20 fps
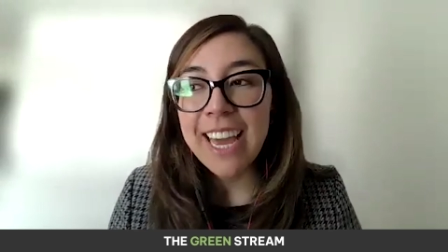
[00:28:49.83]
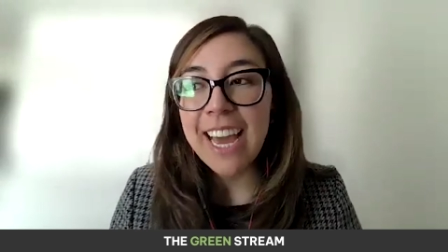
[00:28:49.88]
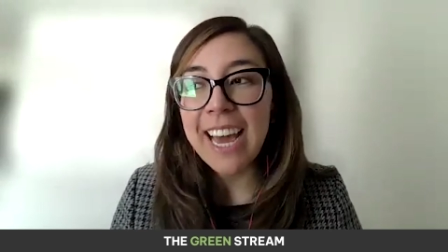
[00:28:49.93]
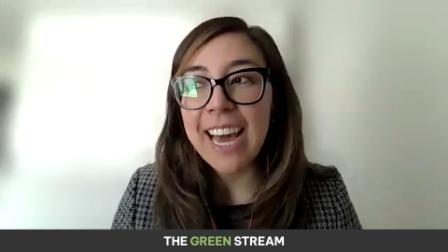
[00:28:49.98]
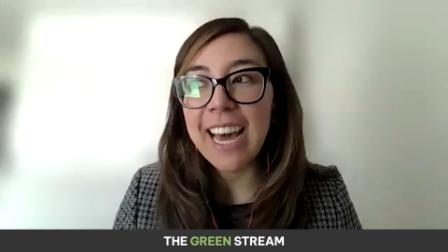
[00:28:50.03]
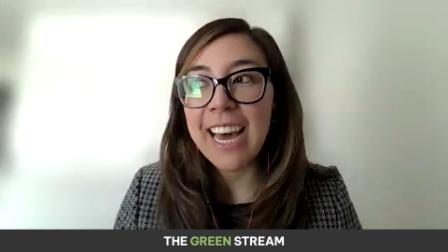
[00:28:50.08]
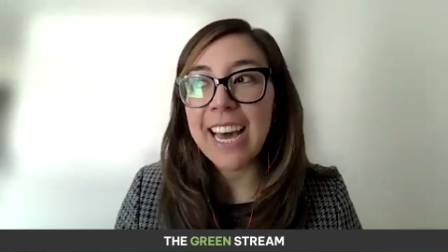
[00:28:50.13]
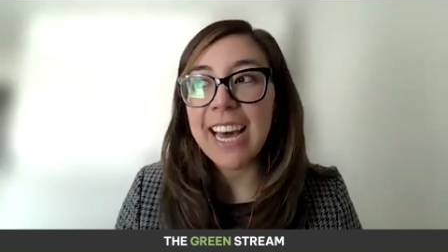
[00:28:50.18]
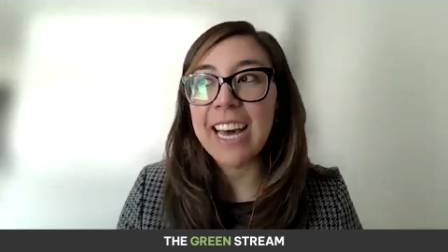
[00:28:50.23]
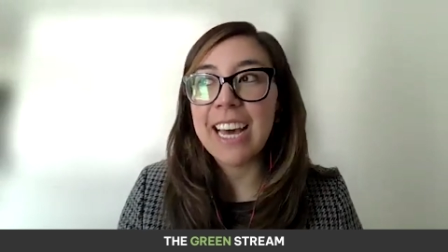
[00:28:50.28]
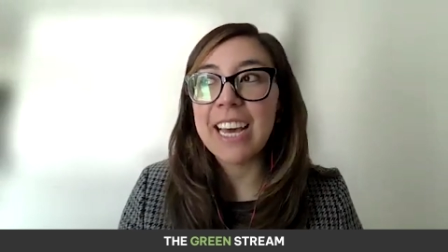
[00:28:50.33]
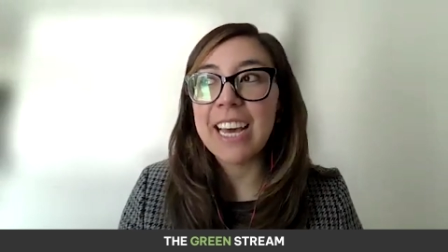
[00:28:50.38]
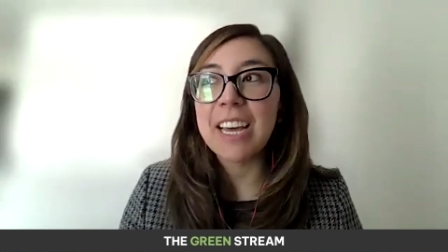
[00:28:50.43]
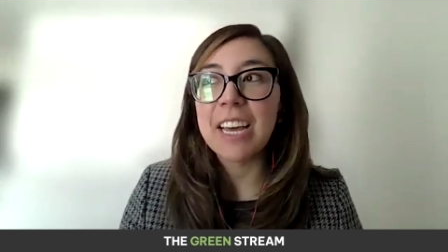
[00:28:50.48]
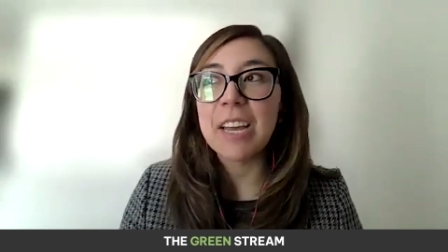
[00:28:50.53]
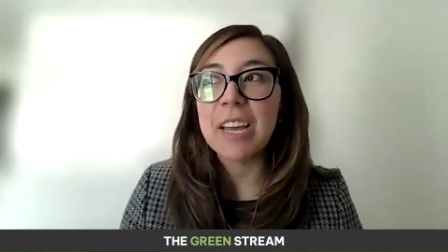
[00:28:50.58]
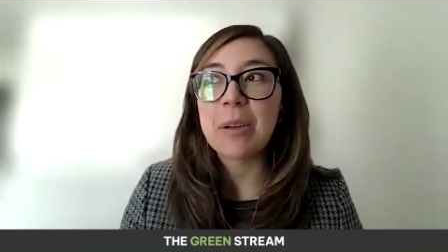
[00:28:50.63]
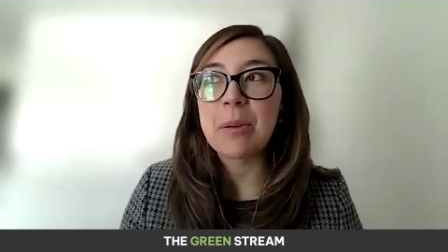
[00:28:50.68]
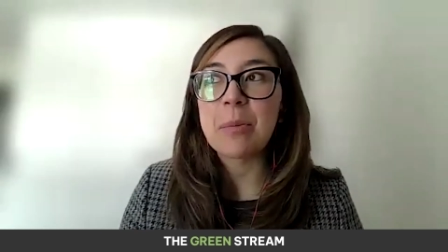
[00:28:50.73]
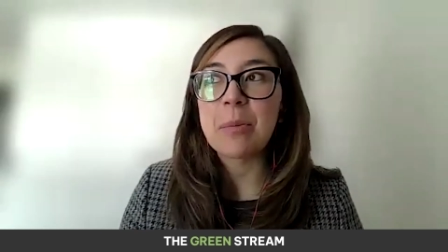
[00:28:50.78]

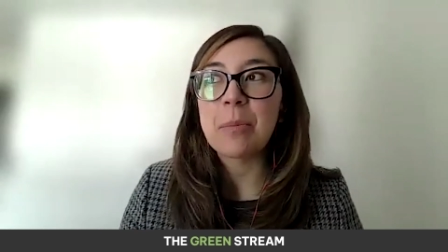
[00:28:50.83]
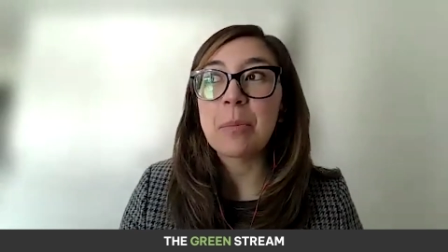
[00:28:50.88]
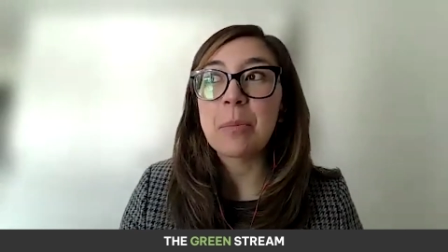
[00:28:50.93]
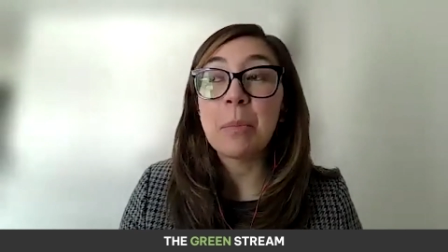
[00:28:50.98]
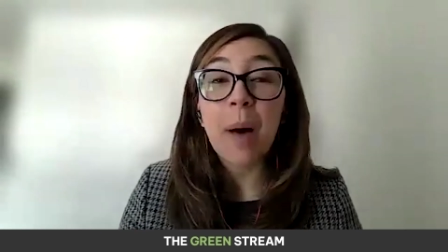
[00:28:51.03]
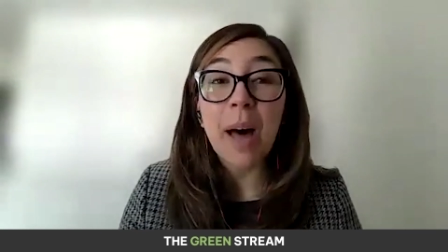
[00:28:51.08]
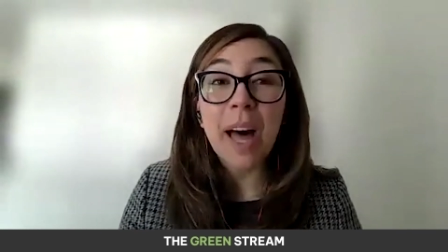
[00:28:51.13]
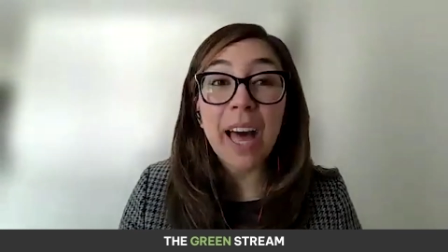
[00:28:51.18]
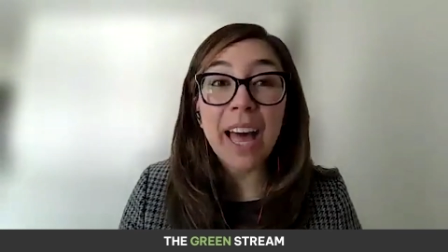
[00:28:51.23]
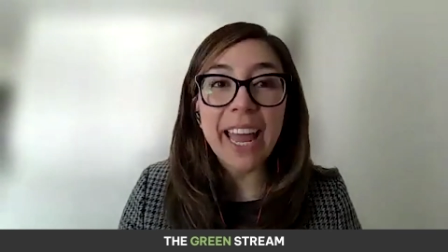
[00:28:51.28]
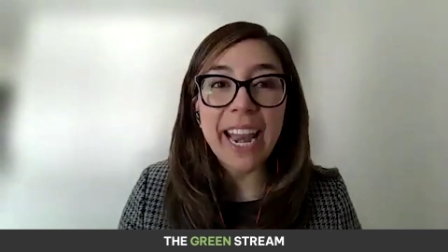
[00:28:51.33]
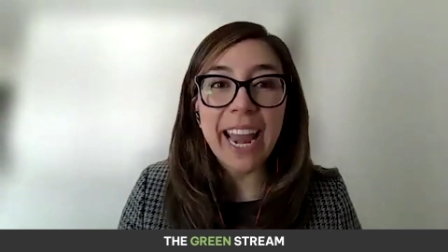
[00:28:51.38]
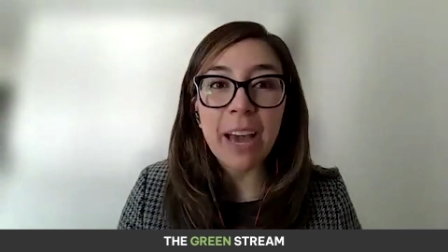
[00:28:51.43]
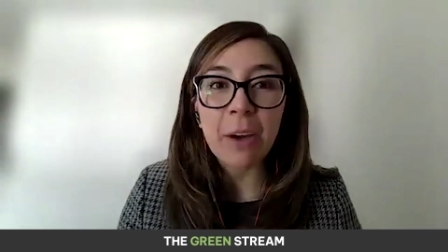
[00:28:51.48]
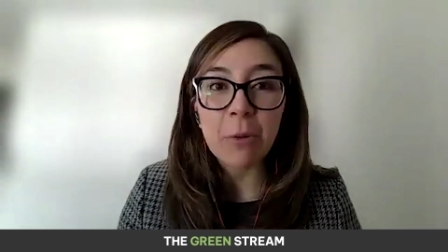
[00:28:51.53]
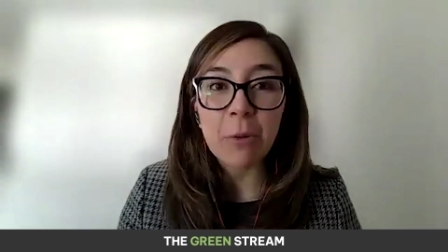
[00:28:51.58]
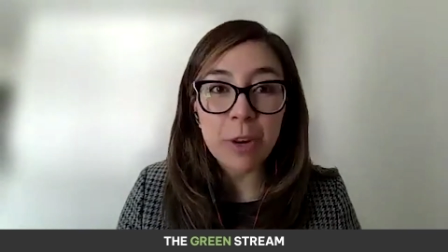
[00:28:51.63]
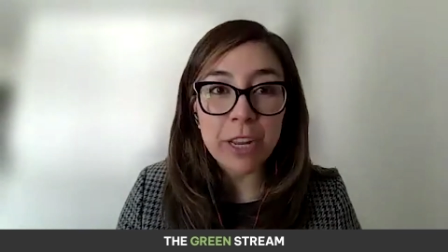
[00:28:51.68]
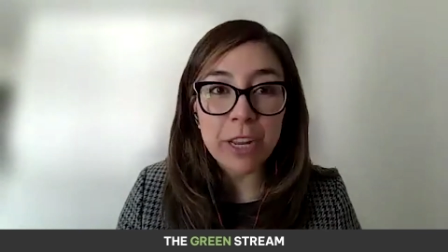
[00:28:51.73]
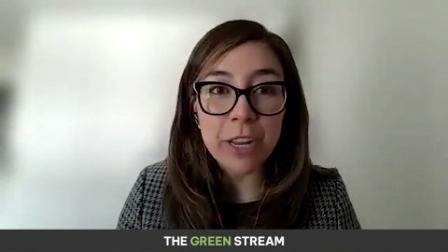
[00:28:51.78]
Um, but I
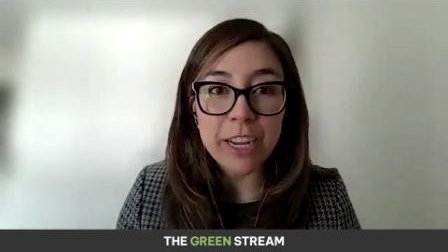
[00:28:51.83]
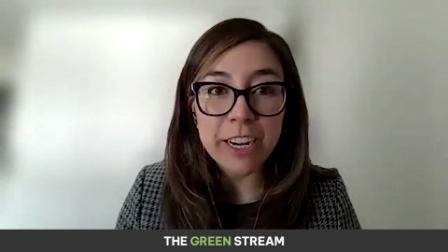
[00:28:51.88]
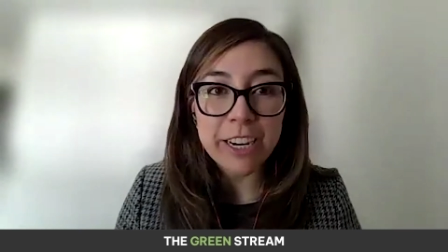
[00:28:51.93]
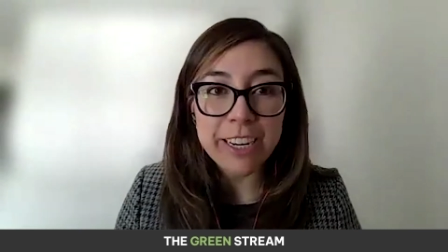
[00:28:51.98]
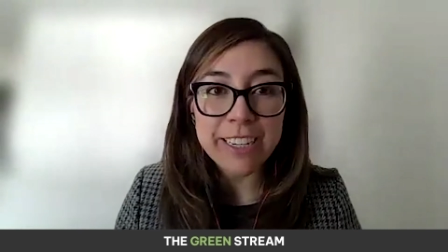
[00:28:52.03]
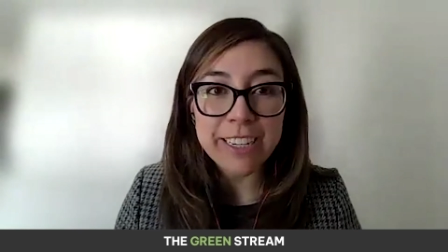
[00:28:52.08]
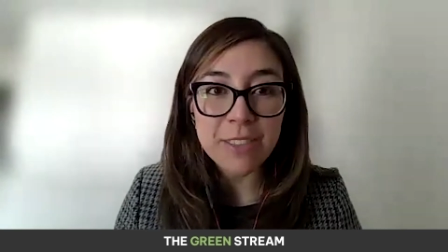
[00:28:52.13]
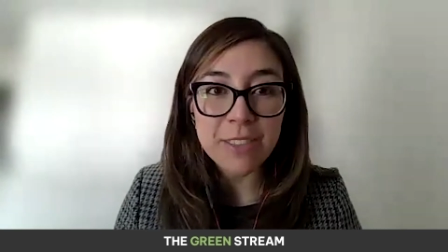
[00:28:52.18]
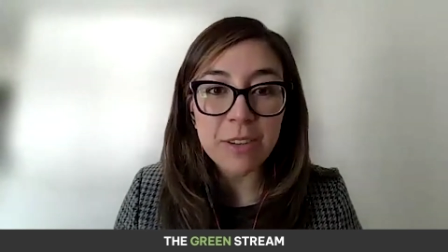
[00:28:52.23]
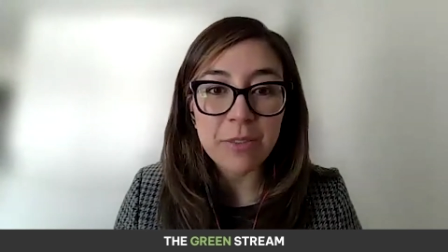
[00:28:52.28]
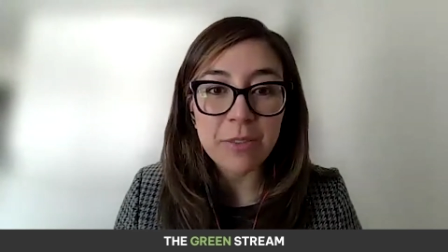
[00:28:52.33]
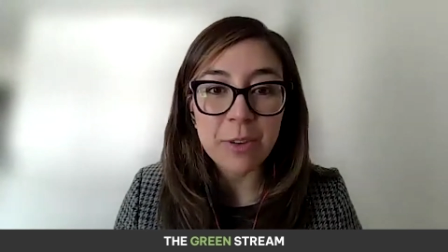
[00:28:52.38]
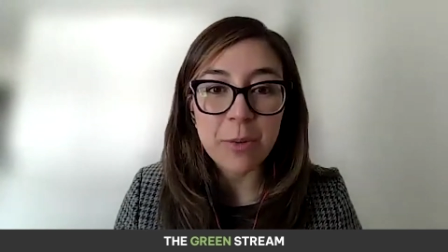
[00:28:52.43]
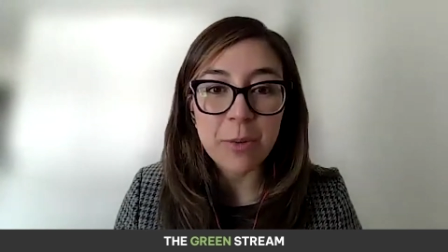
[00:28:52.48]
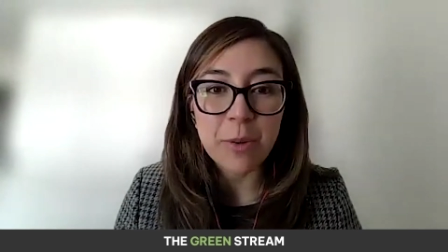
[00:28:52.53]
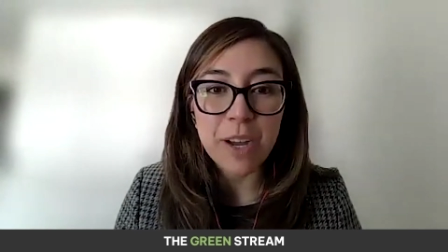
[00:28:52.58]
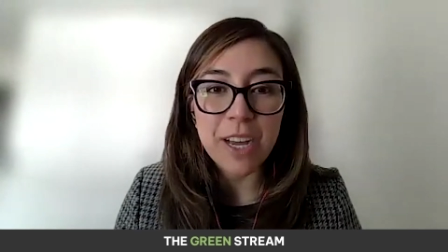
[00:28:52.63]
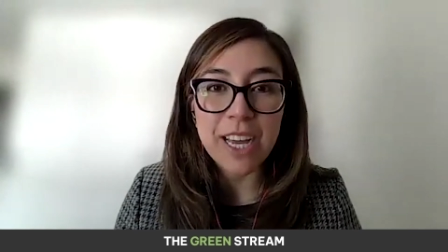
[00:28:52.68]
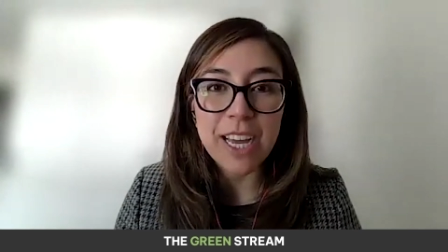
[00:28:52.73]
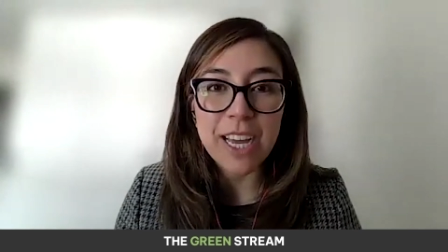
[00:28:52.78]
would encourage
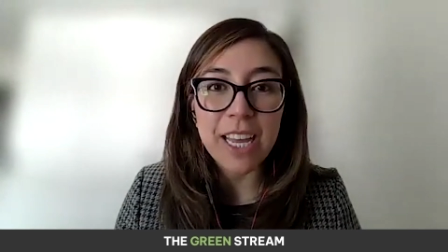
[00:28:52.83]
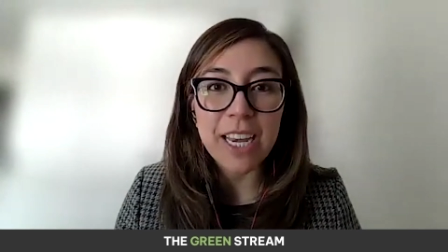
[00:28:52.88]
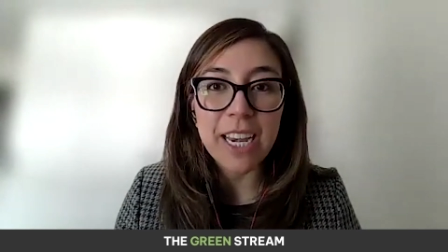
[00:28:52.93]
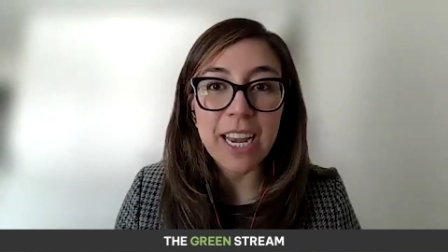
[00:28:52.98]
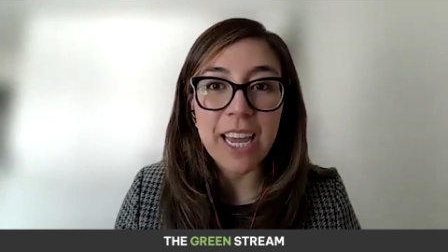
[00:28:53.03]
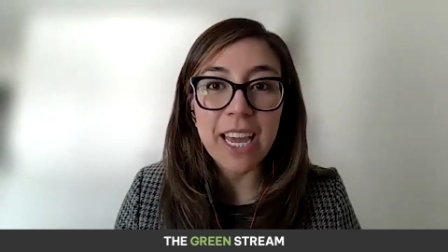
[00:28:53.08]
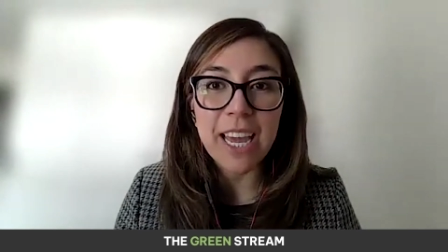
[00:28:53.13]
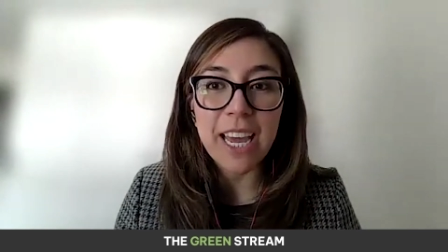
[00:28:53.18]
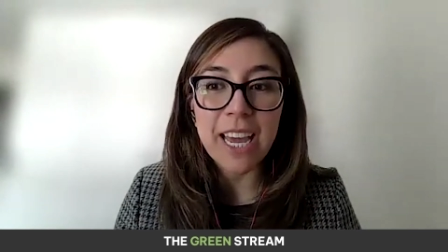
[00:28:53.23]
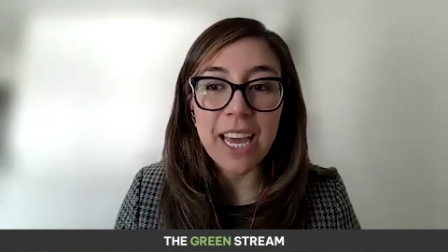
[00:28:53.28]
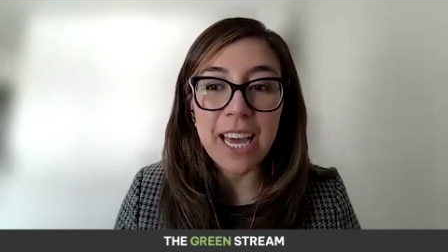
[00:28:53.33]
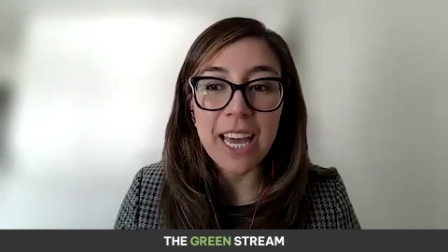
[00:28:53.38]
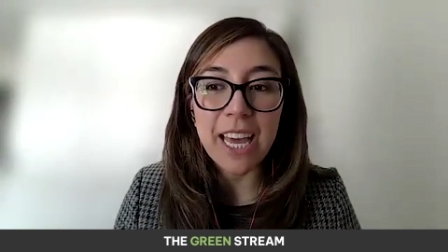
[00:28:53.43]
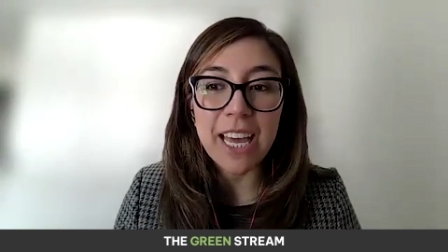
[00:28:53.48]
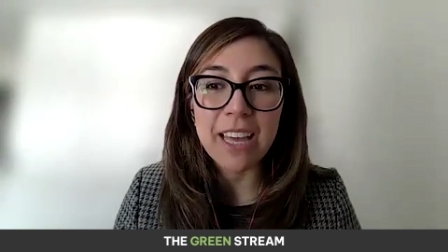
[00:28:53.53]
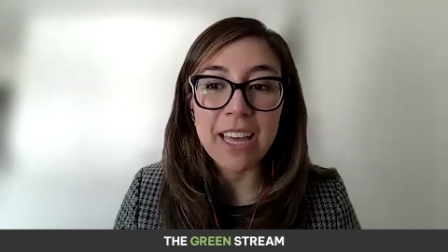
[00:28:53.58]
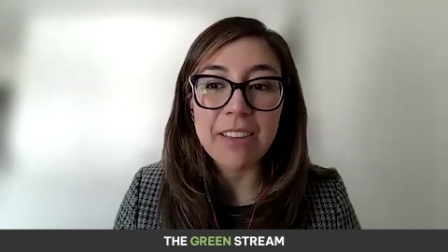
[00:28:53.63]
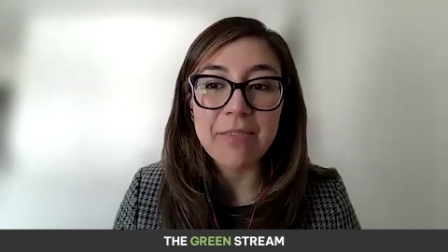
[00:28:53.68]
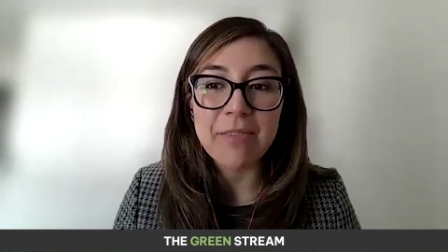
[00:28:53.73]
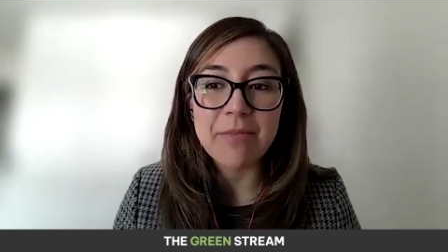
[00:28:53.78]
everyone
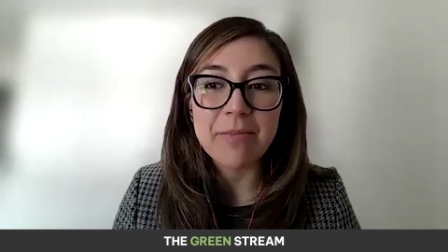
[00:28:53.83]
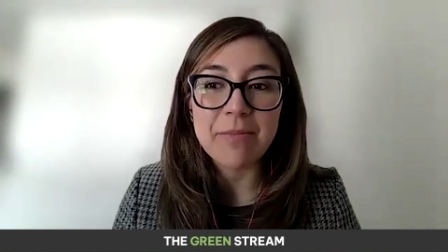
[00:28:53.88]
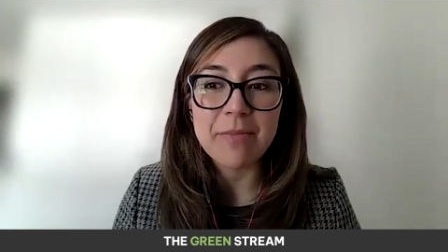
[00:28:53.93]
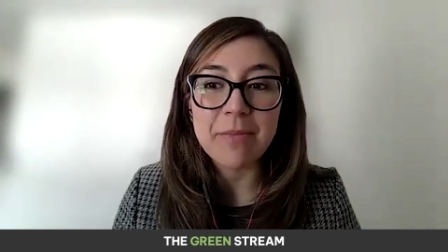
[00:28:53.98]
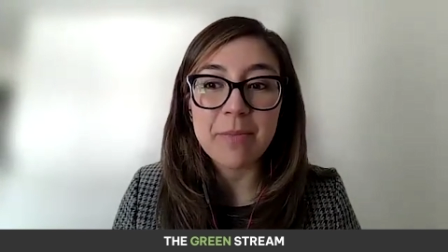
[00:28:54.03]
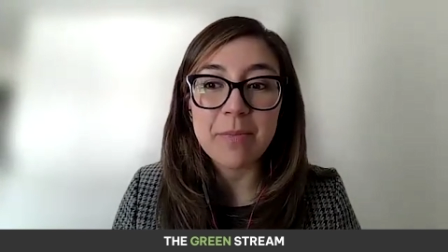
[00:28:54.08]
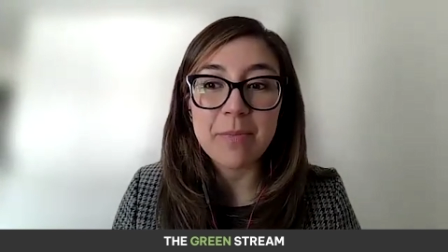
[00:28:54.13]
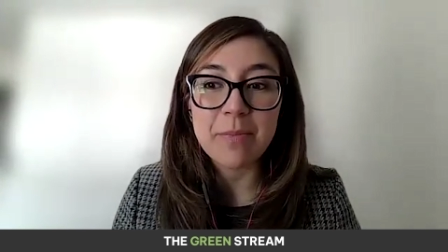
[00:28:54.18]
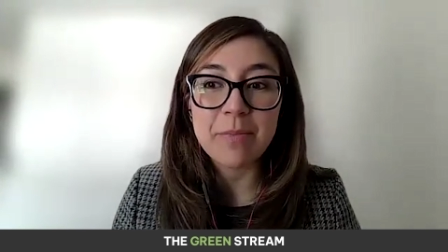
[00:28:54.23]
um,